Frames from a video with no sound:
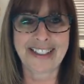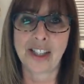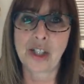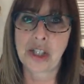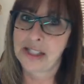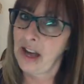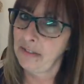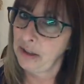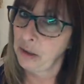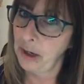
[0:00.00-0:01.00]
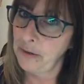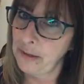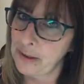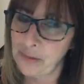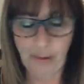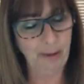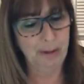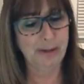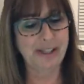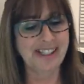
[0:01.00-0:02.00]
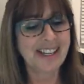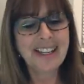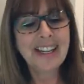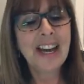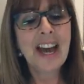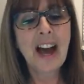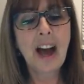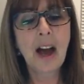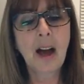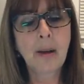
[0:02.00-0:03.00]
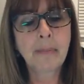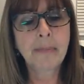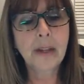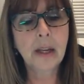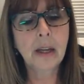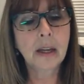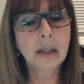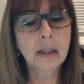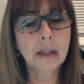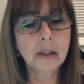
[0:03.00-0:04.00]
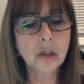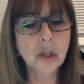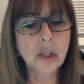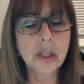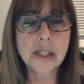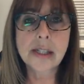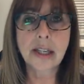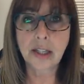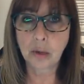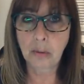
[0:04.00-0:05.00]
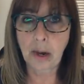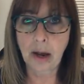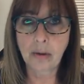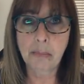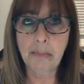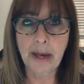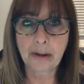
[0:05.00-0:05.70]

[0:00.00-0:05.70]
because she's having cravings for those. Um, and she is getting around